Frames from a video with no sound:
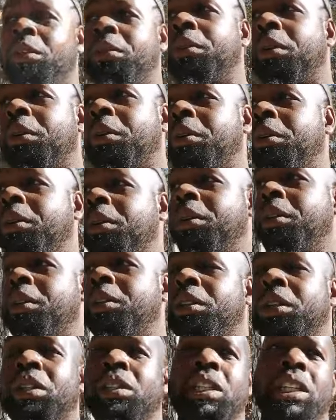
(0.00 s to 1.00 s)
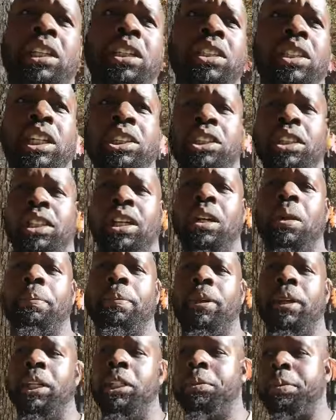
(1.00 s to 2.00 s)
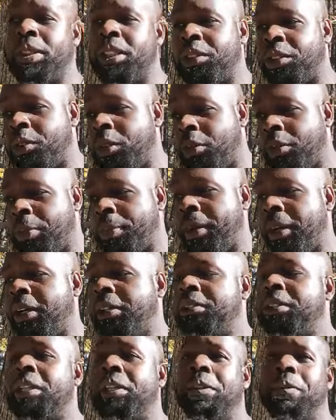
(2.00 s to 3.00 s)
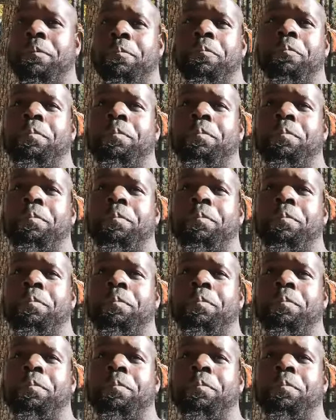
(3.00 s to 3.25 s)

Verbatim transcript: they they shut down a bridge because they're doing repairs on it.